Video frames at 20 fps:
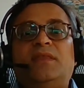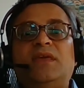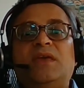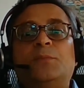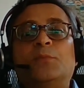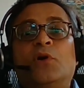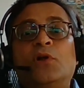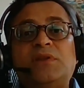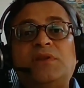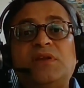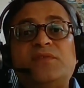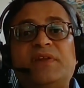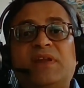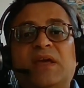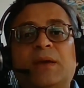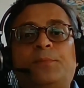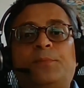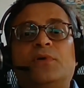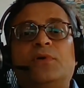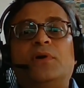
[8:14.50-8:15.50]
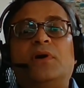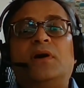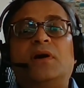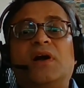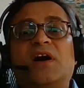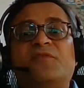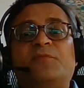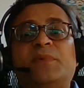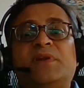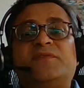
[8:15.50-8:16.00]
Maldivian
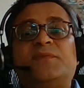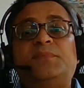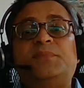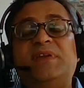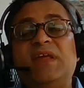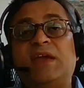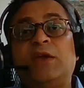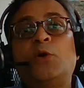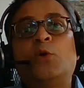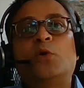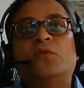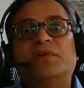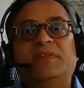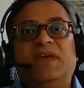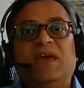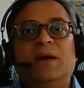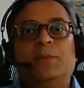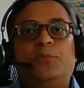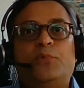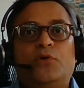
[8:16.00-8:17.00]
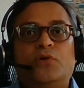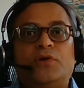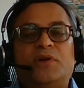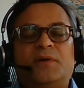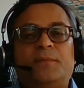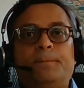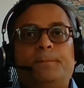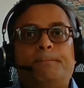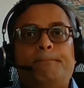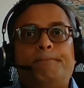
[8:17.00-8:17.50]
government from taking over the airport.
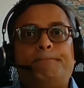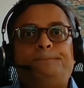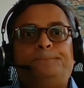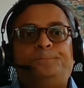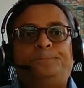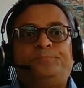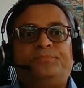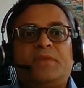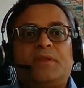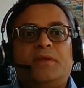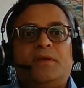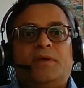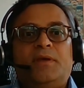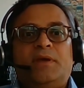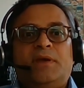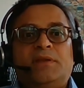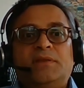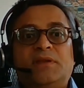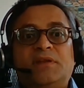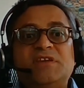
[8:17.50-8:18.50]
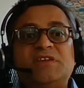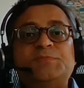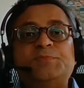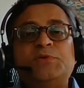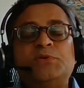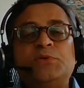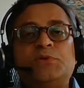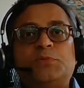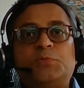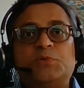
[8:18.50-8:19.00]
The
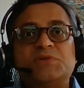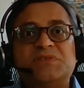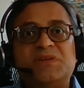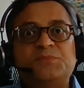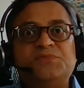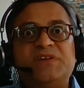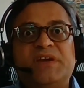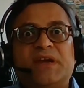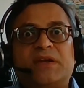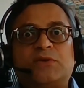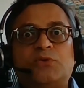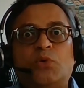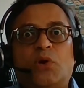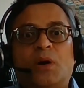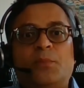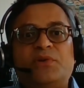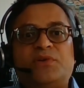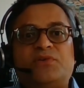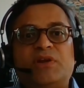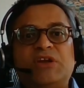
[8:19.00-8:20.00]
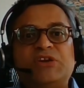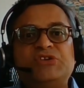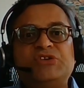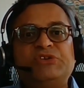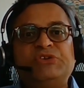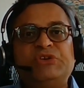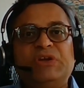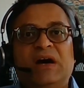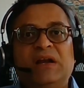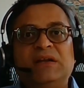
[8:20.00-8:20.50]
dispute was subject to
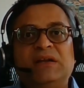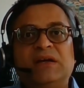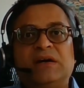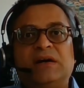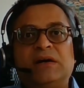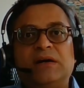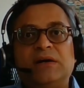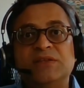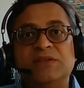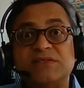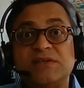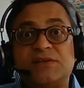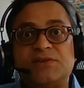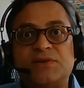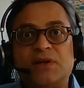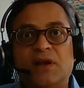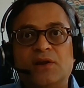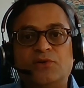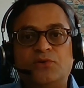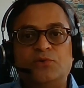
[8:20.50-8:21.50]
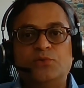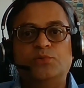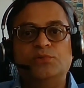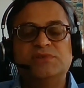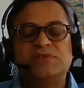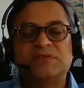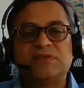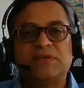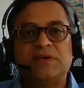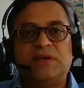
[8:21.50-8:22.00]
arbitration under UNCITRAL
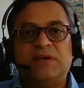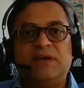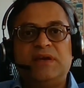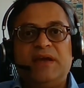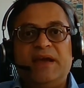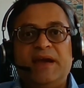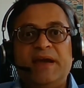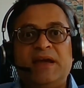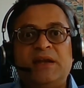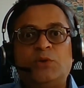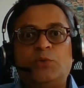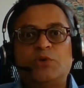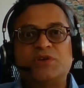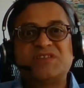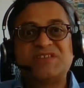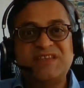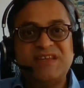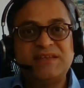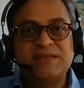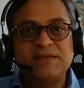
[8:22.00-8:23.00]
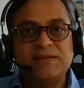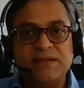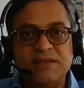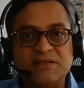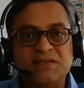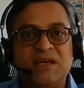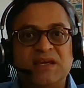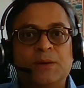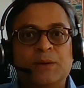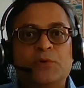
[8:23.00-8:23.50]
rules and was seated in
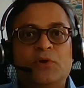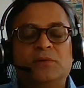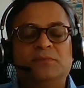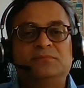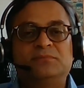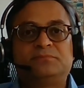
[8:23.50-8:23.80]
Singapore.